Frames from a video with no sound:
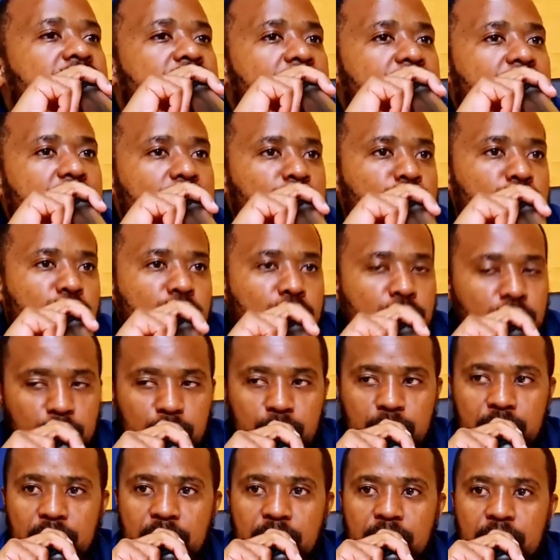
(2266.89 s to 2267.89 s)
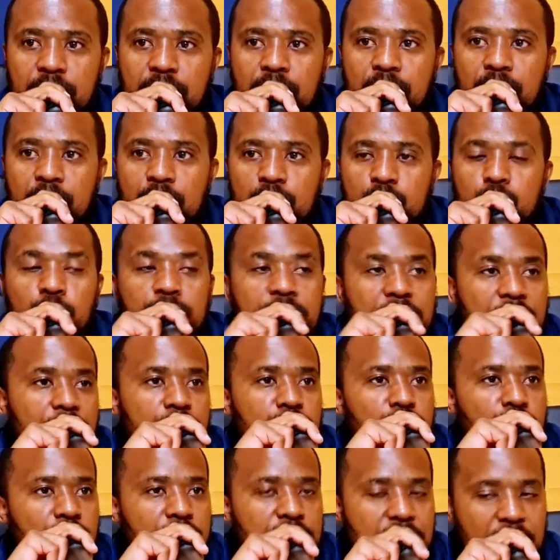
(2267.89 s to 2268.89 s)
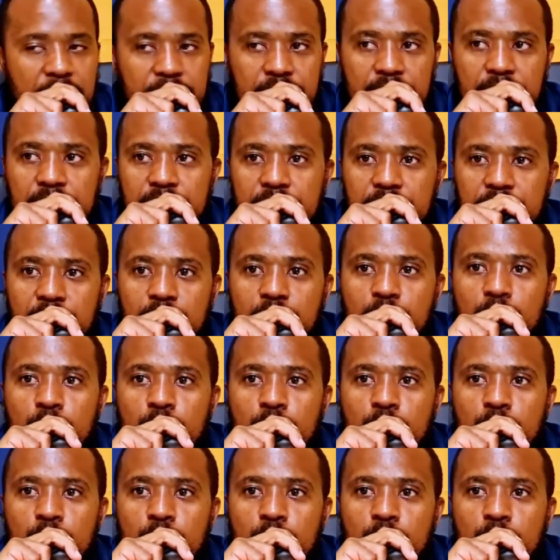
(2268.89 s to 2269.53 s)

sent unto you to get it together